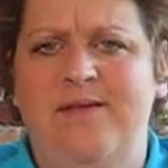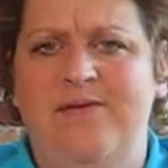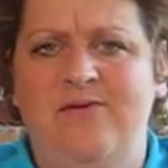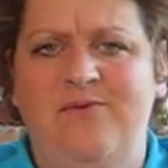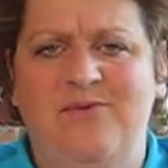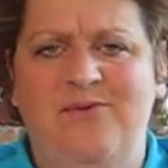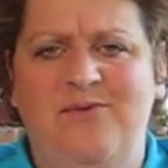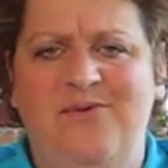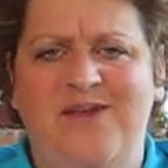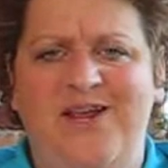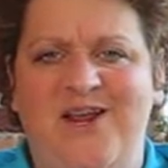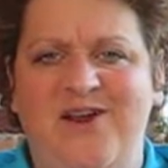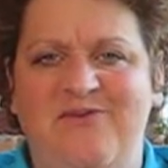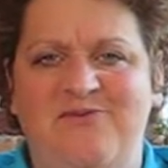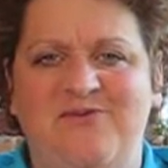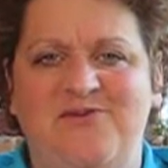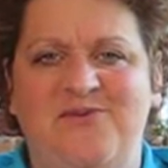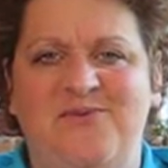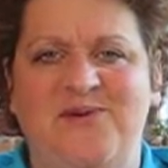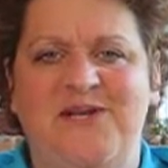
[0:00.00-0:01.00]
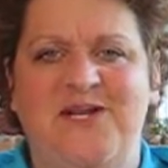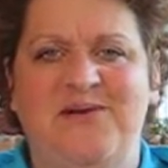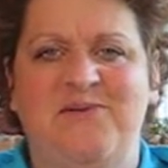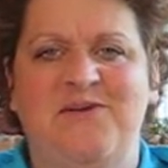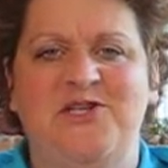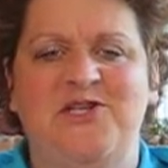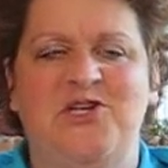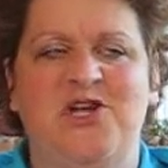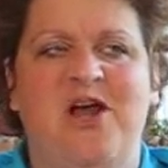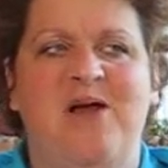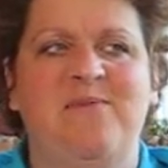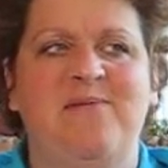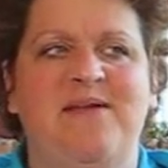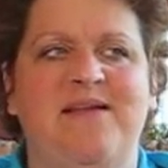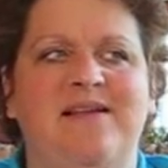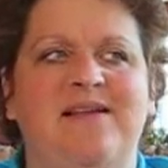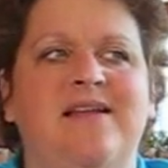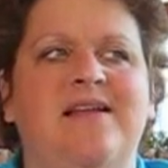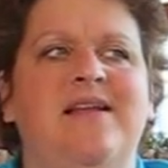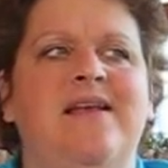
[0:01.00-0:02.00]
They were real careful when they went
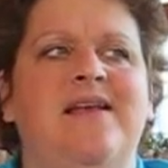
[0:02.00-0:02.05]
shopping.